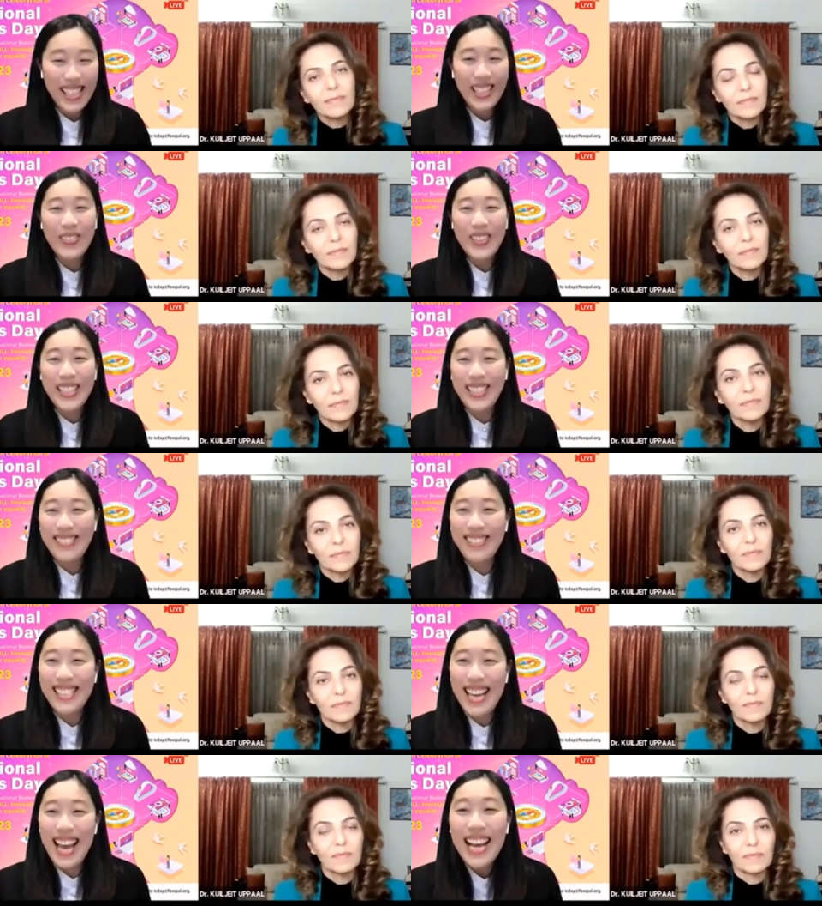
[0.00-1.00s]
Speaker 1: in celebration of
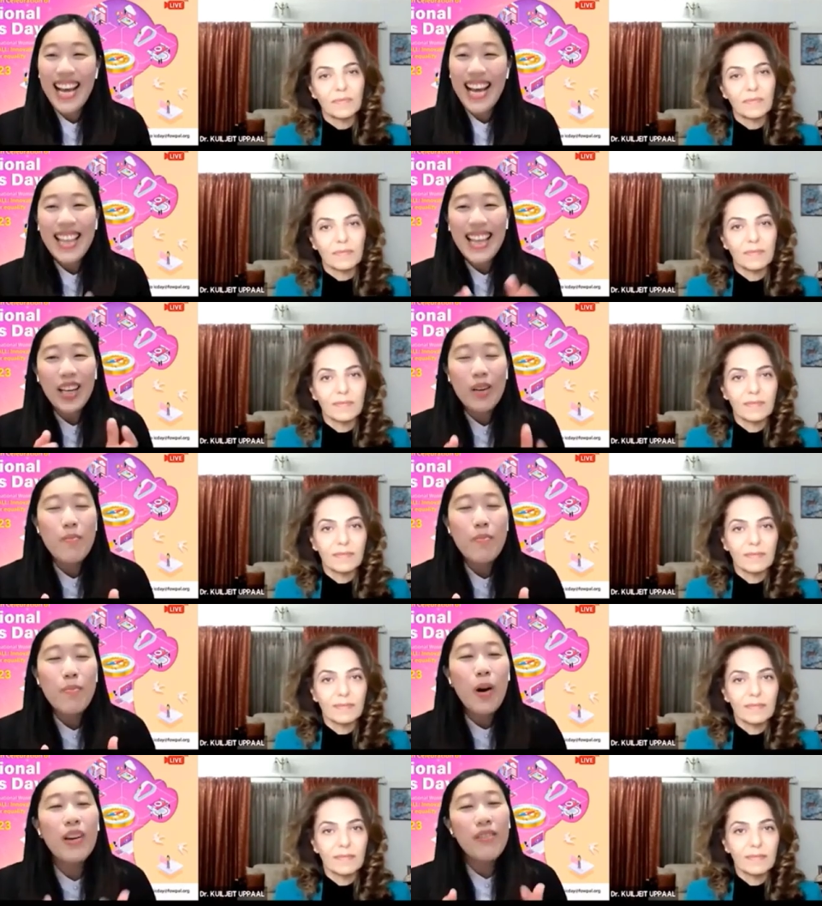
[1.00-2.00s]
today that
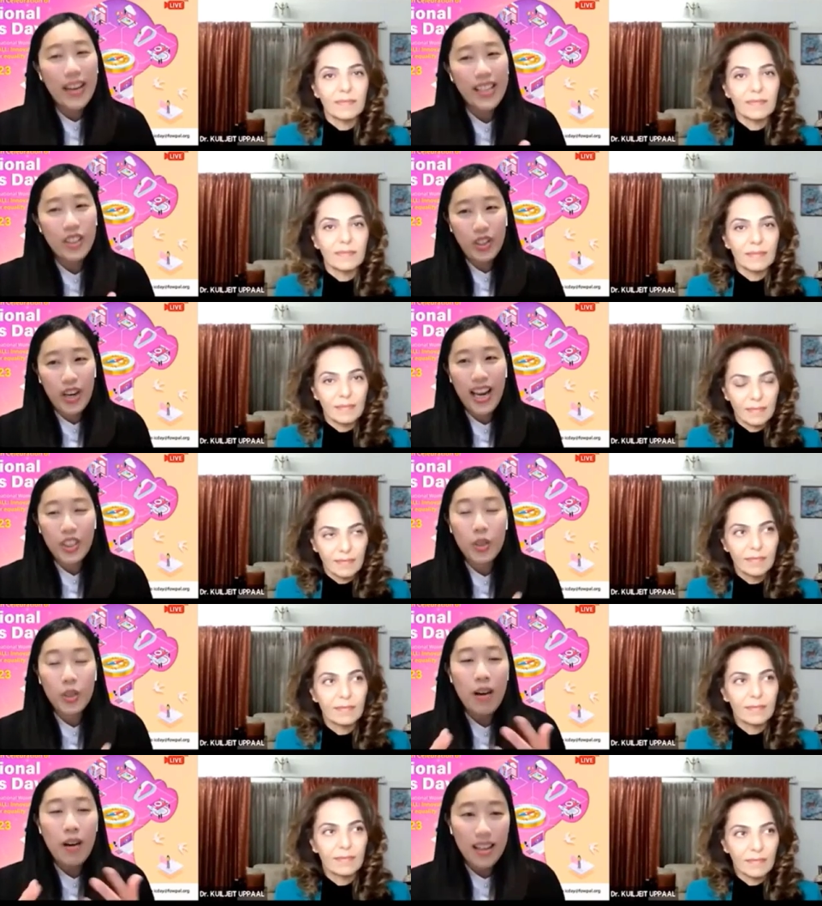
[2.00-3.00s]
can motivate
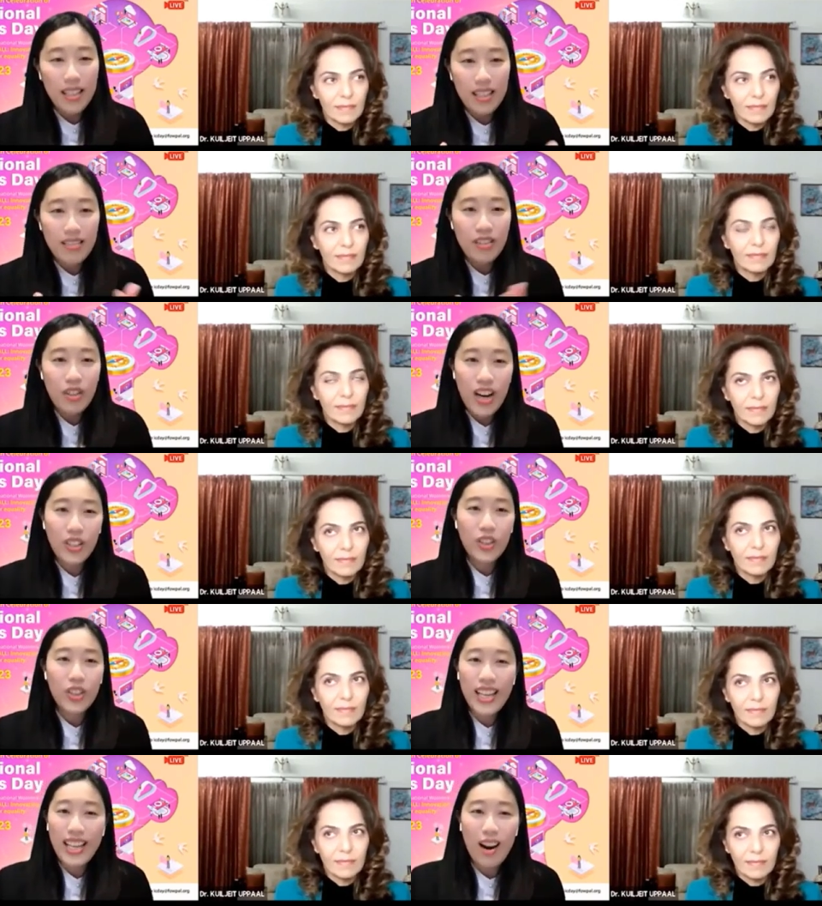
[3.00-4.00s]
change, positive
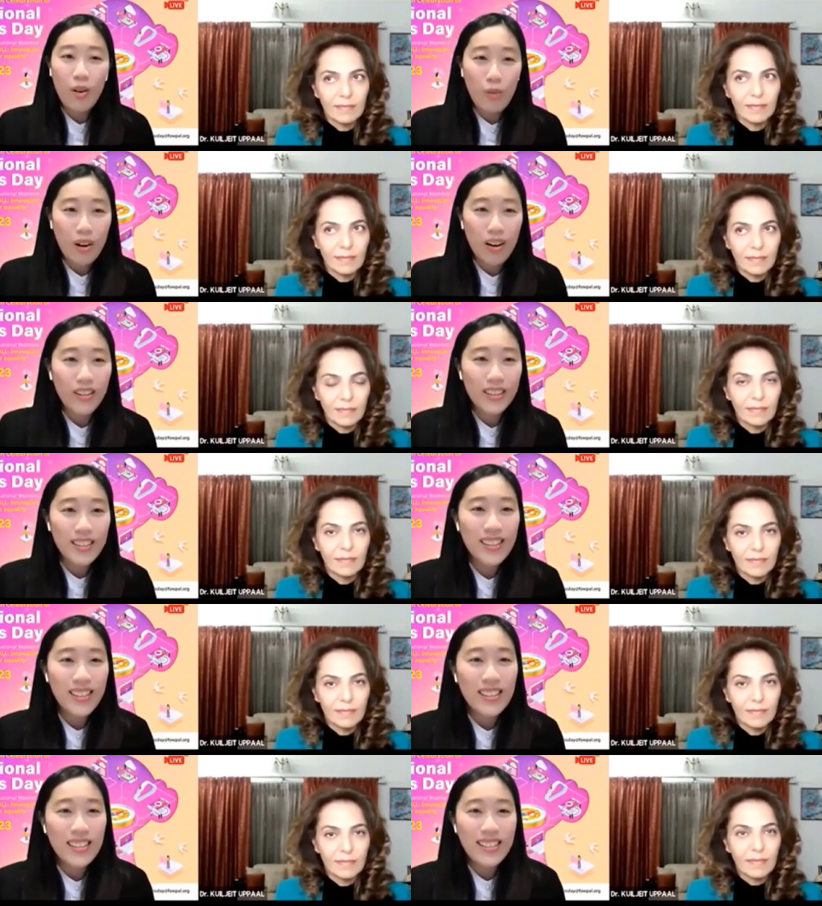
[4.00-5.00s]
change in our world?
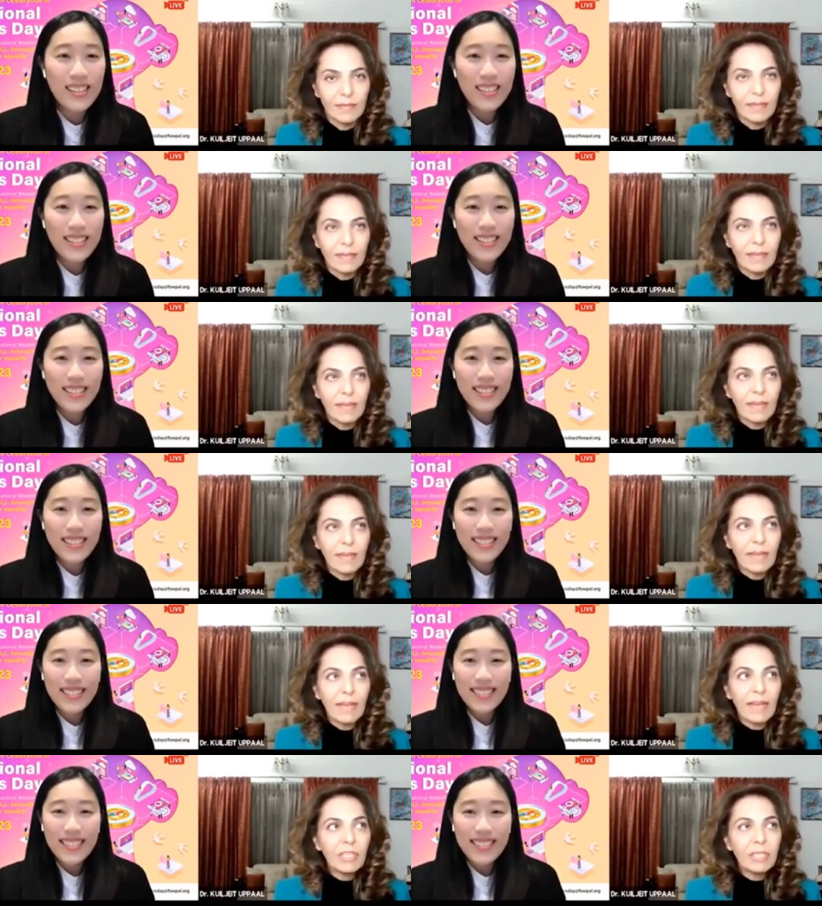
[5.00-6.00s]

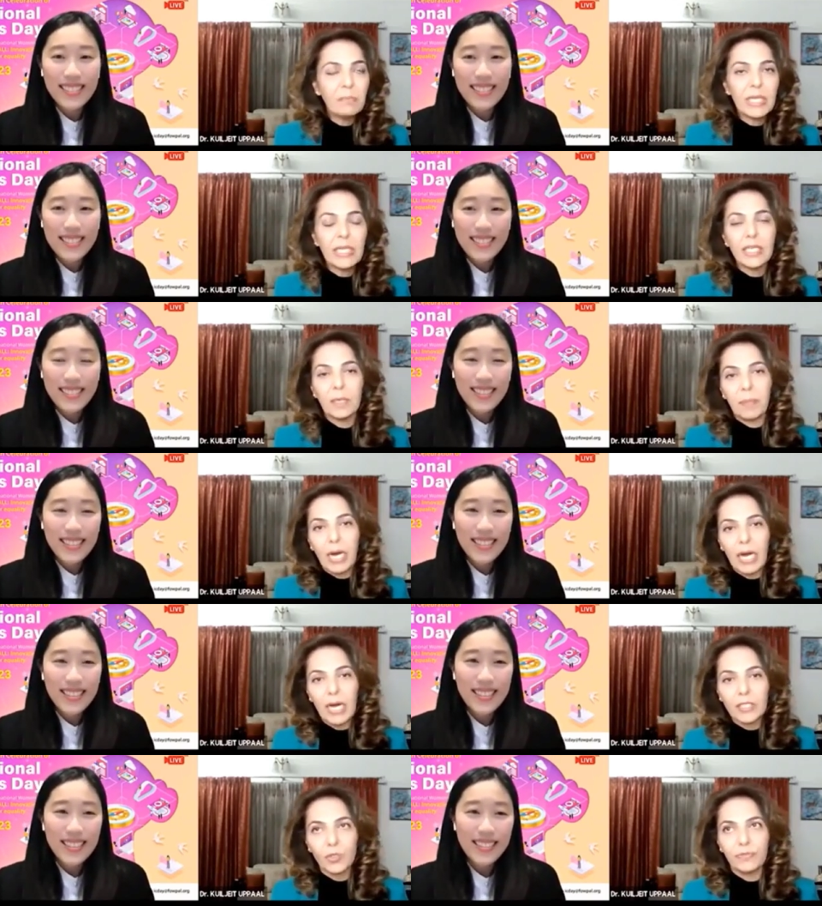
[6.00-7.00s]
Speaker 2: Having been a
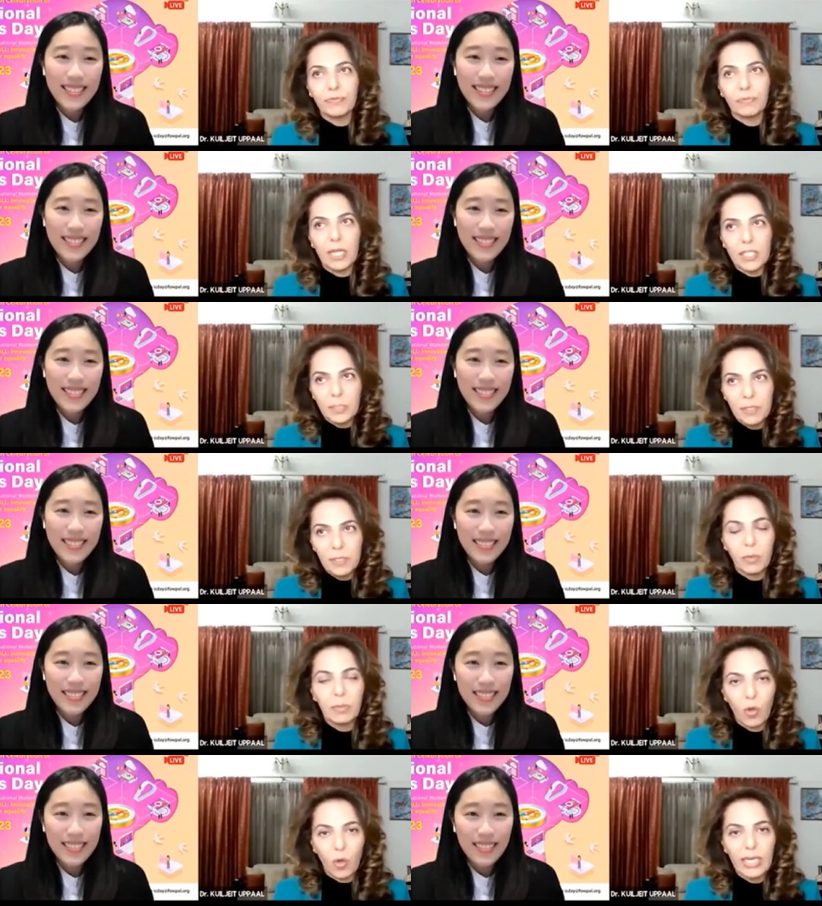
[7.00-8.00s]
part of
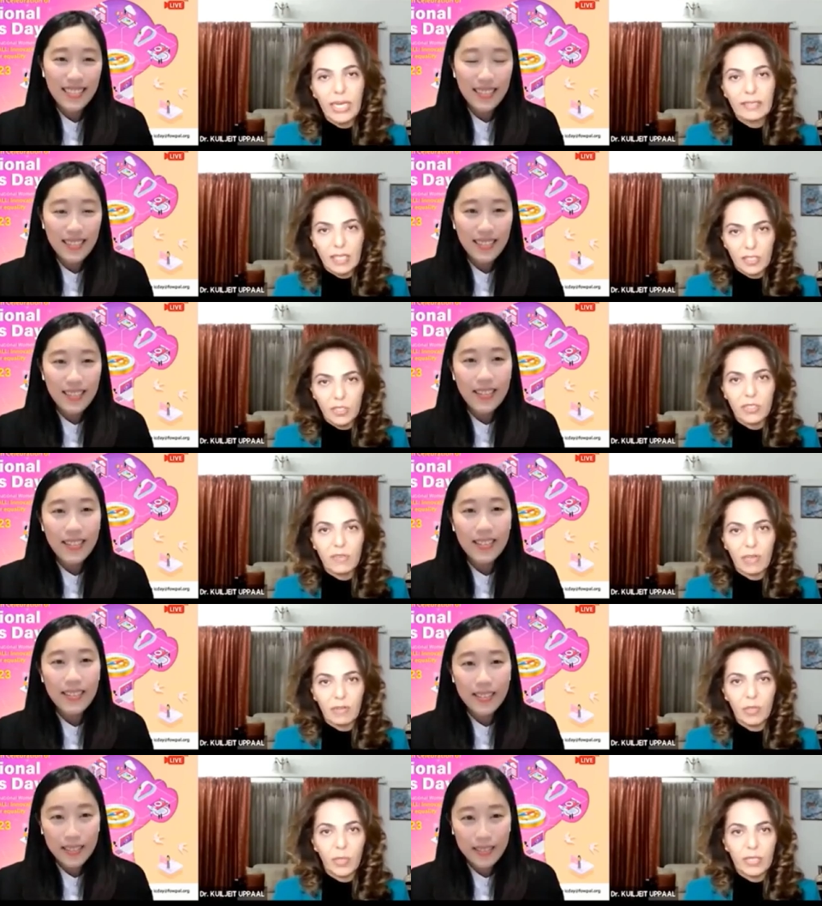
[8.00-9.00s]
multiple women organizations
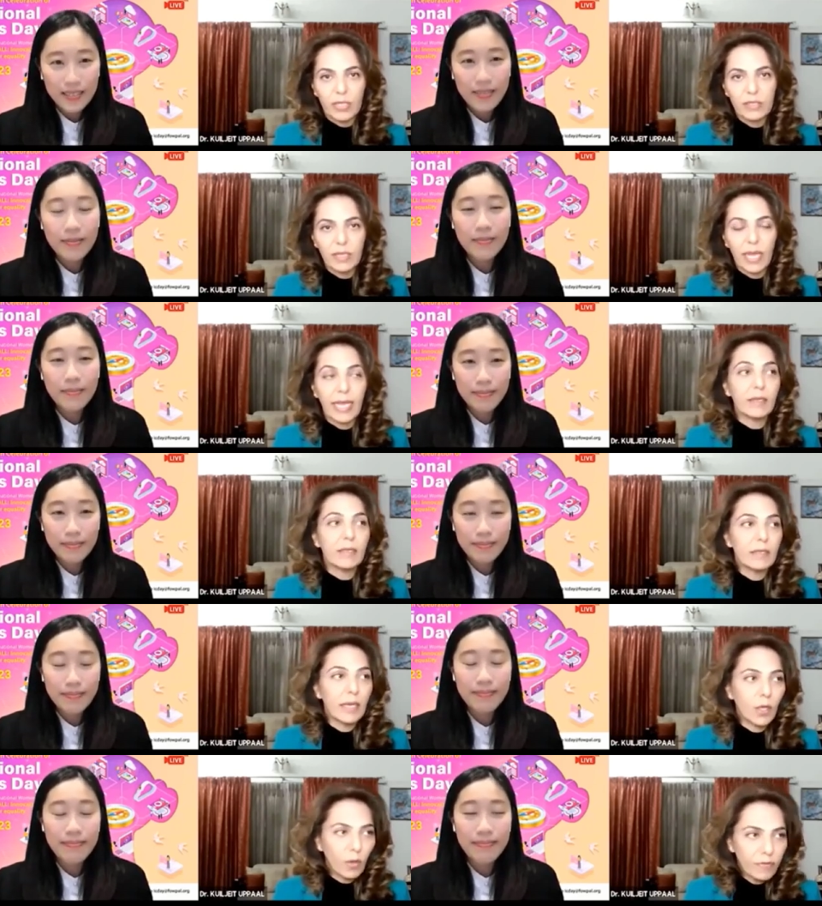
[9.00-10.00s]
around the world
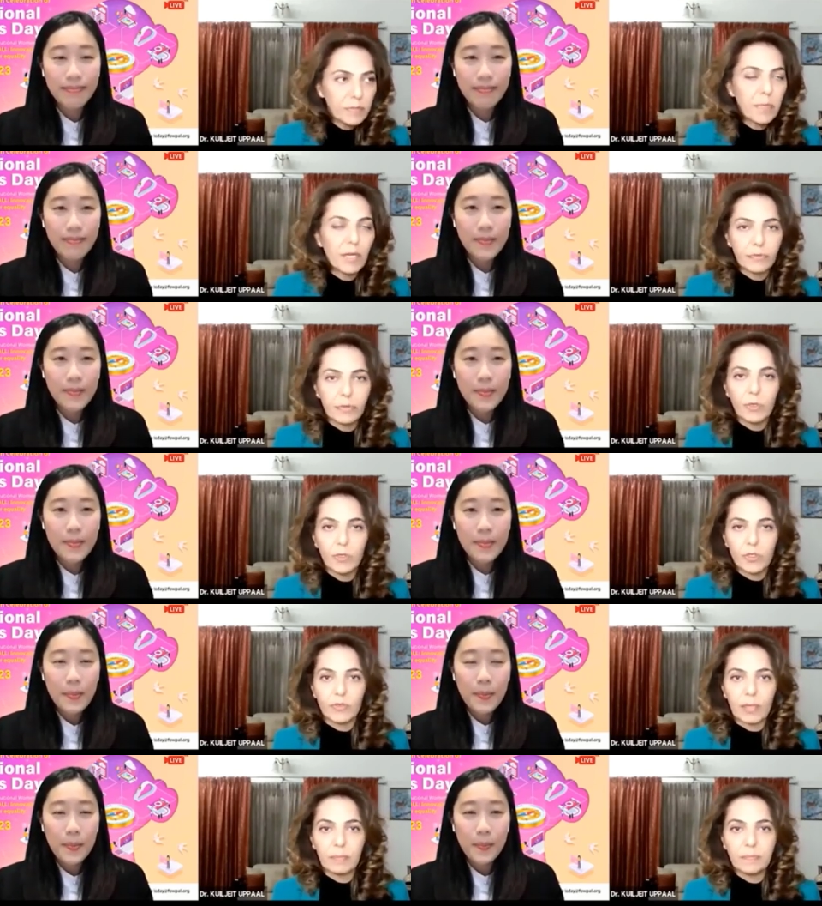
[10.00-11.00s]
and an office bearer for
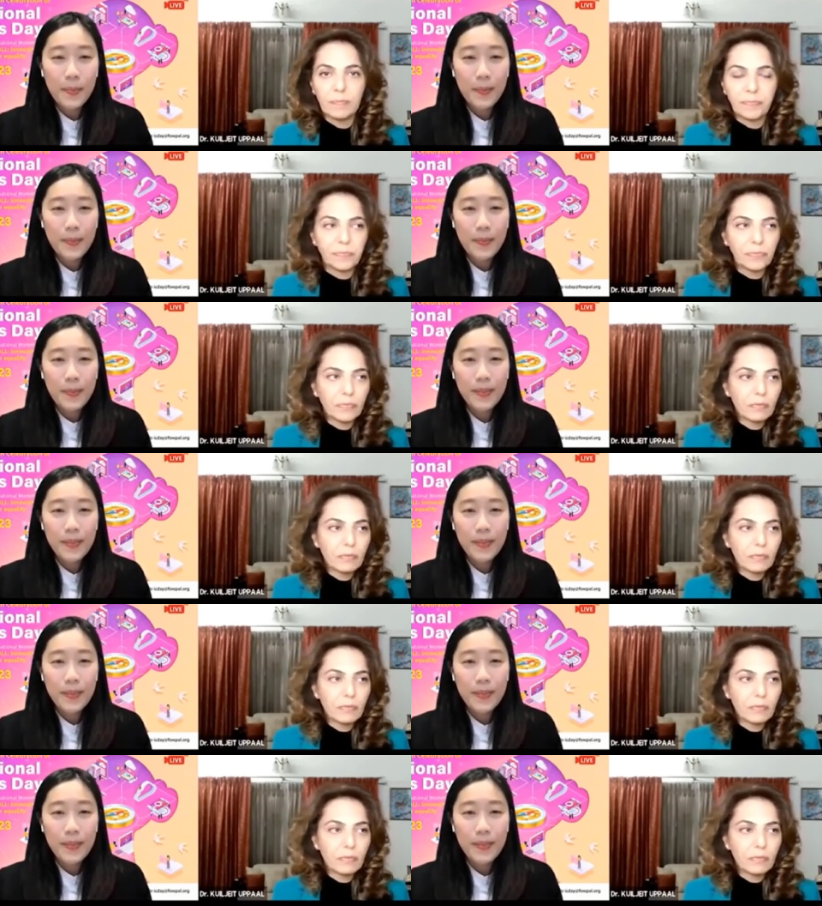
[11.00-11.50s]
most of them,